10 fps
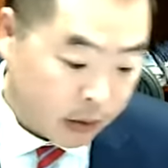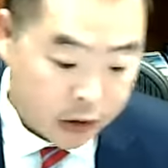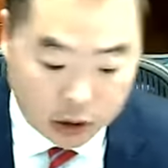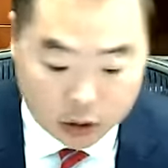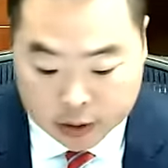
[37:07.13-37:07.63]
the
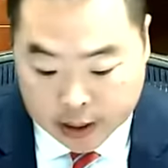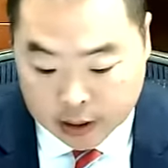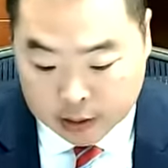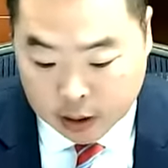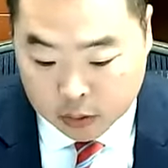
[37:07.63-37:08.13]
Jones
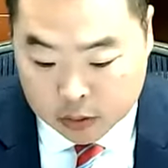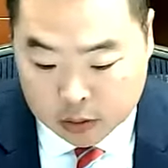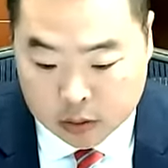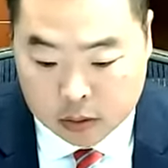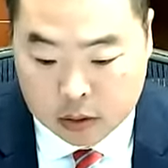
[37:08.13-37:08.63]
Act. That
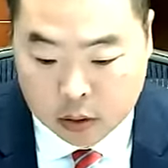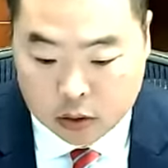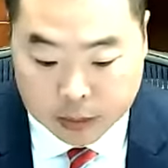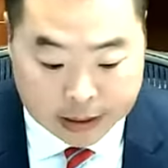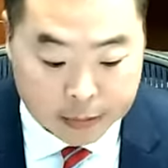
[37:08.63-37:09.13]
was
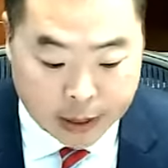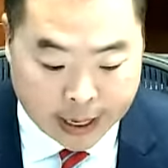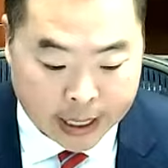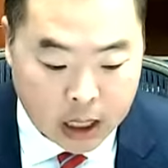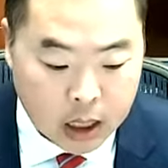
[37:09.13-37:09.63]
beaten
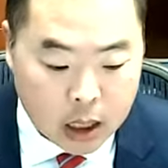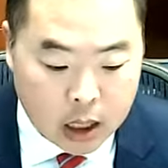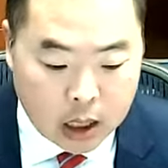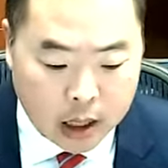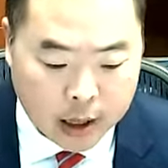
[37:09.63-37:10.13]
back.
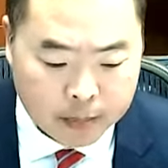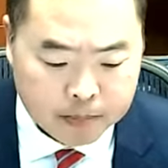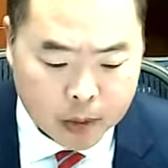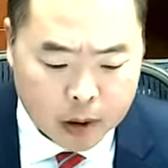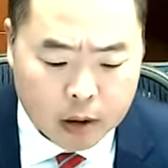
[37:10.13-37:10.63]

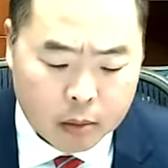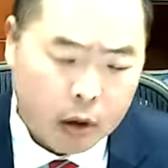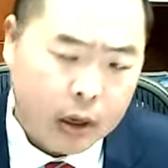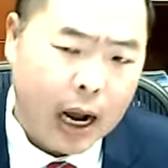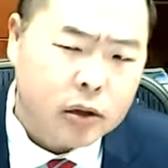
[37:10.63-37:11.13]
The
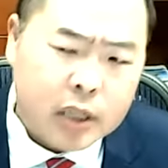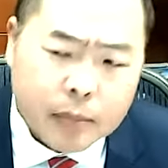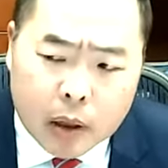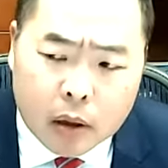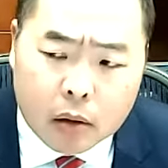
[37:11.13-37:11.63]

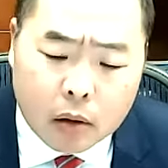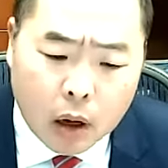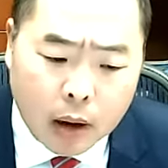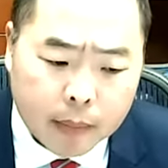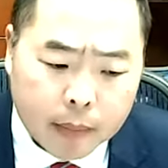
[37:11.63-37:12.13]
Murkowski bill,
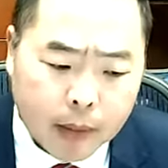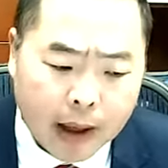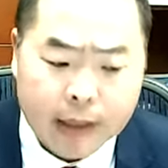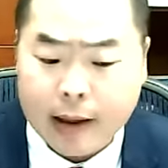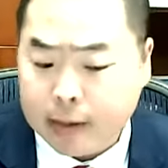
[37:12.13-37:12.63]

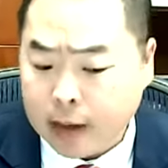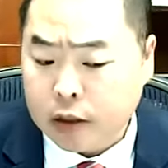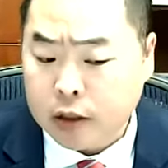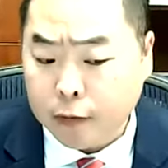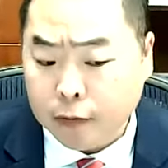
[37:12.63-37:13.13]
I think that's
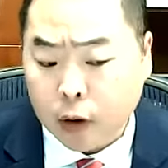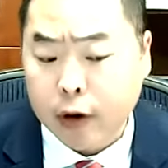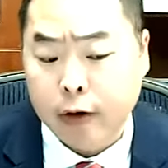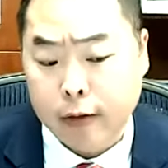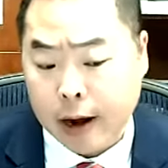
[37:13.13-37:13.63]
still
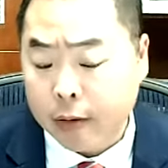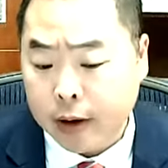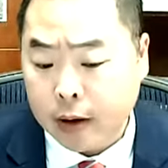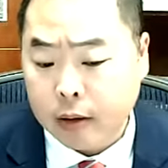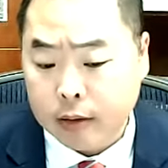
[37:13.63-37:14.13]
floating around
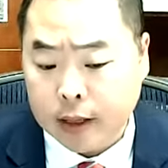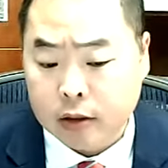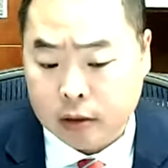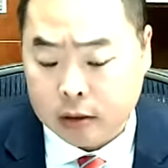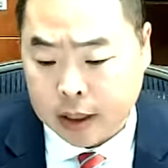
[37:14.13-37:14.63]
there. That
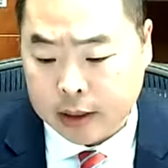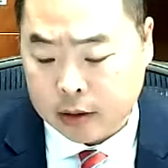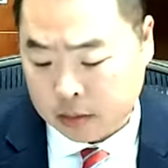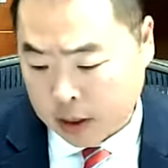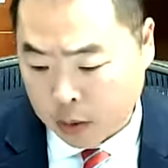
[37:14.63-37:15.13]

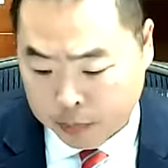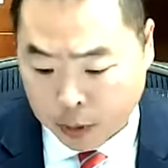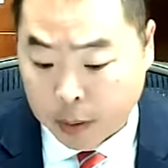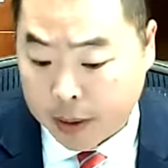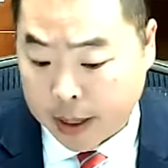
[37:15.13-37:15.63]
would
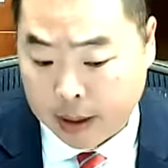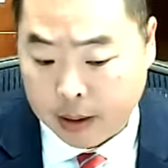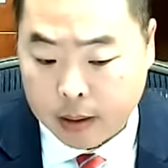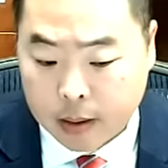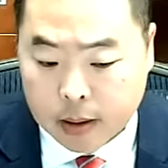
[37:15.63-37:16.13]

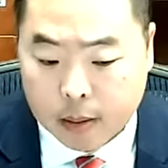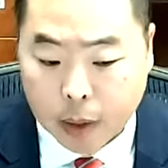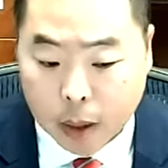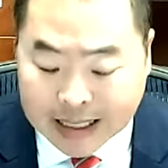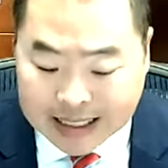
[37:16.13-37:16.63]

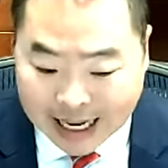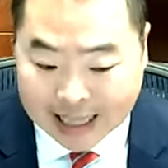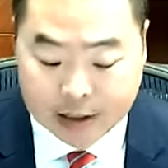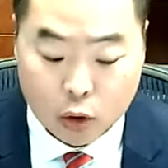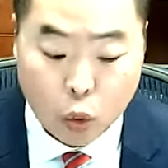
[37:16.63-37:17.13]

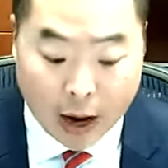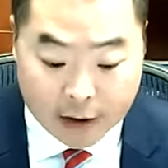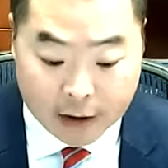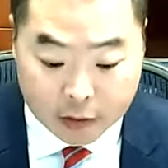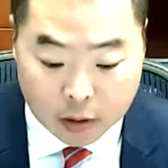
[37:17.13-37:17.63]
permanentize the
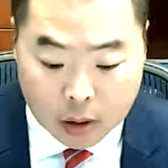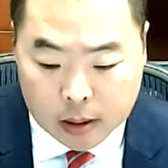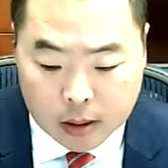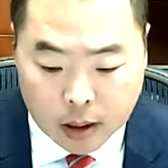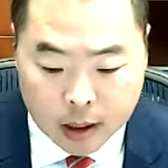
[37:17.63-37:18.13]
waiver
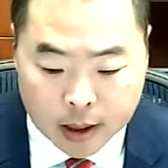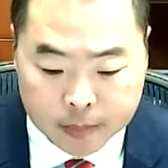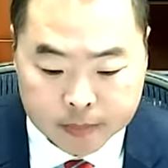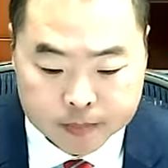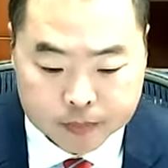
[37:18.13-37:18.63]

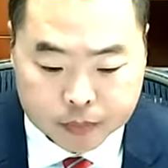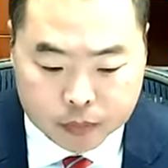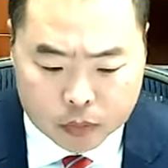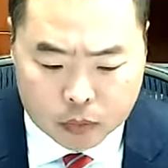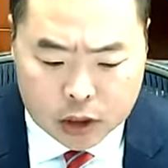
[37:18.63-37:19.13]
to
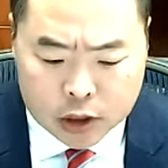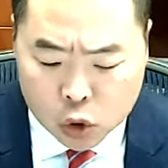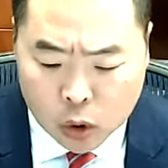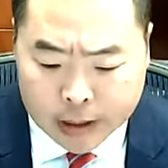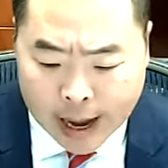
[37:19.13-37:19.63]

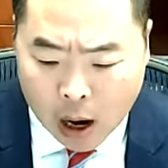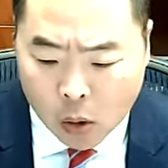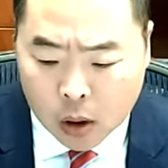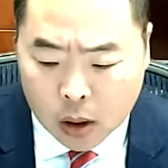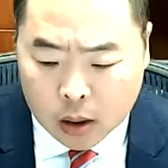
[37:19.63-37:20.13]
allow